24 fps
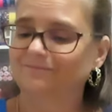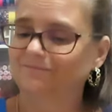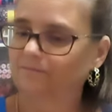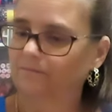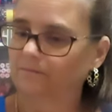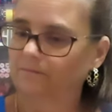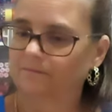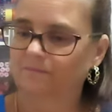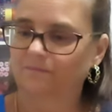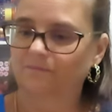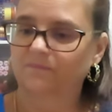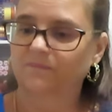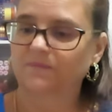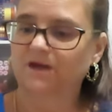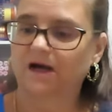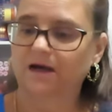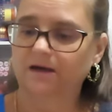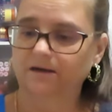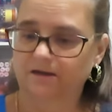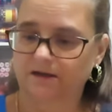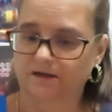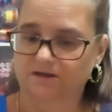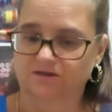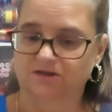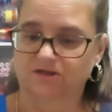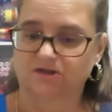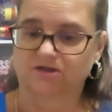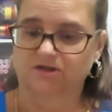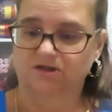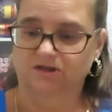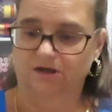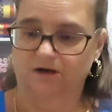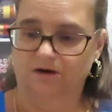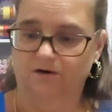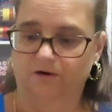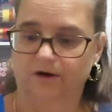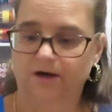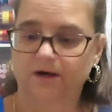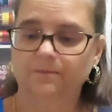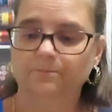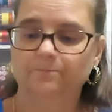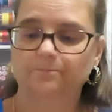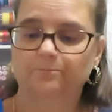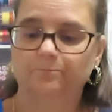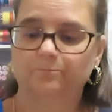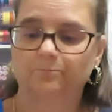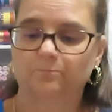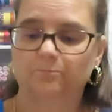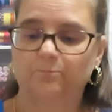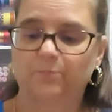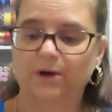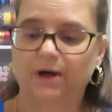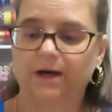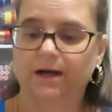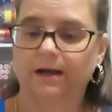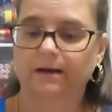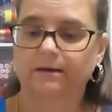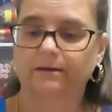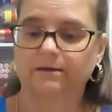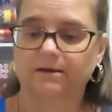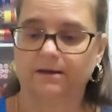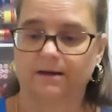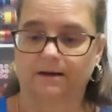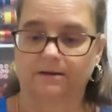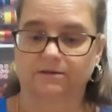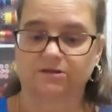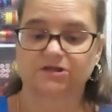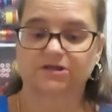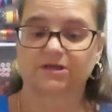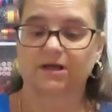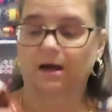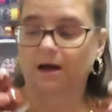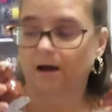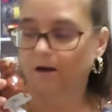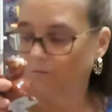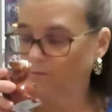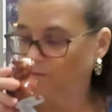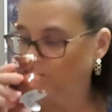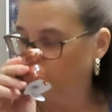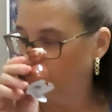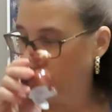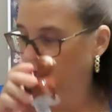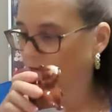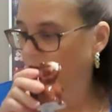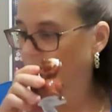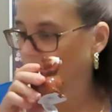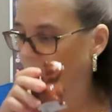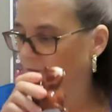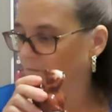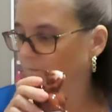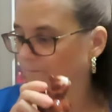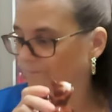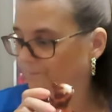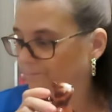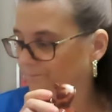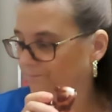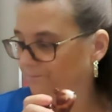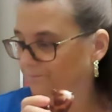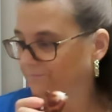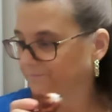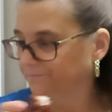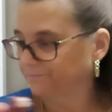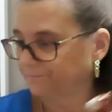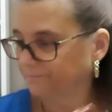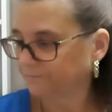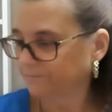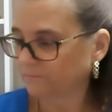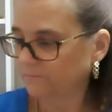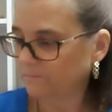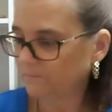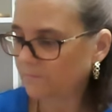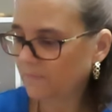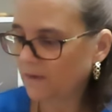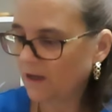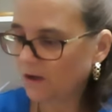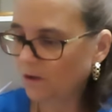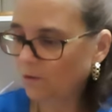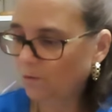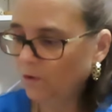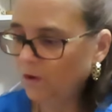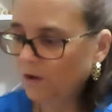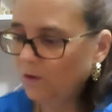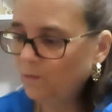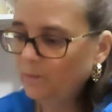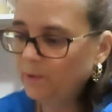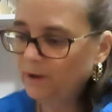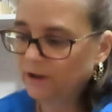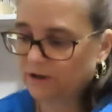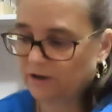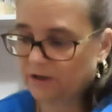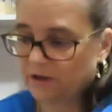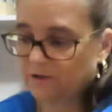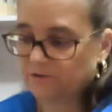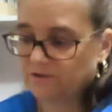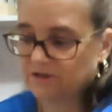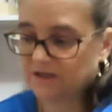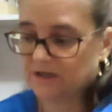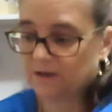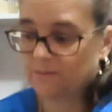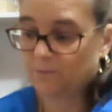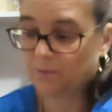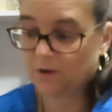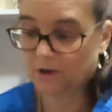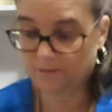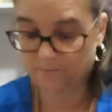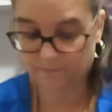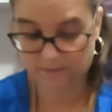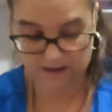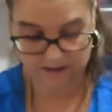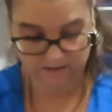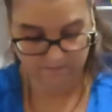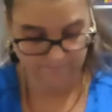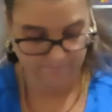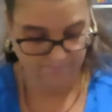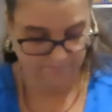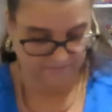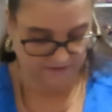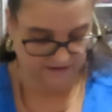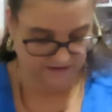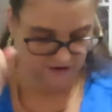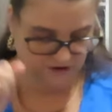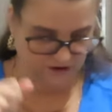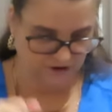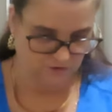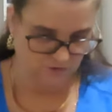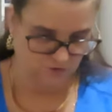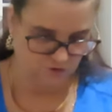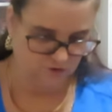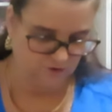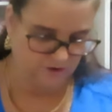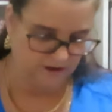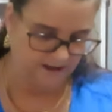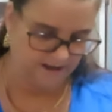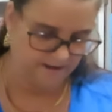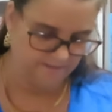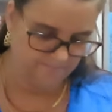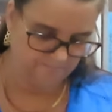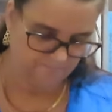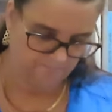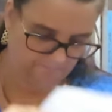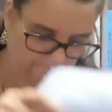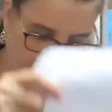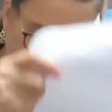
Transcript: Mm, not necessary, but yes, I will will put those up on my tier tray.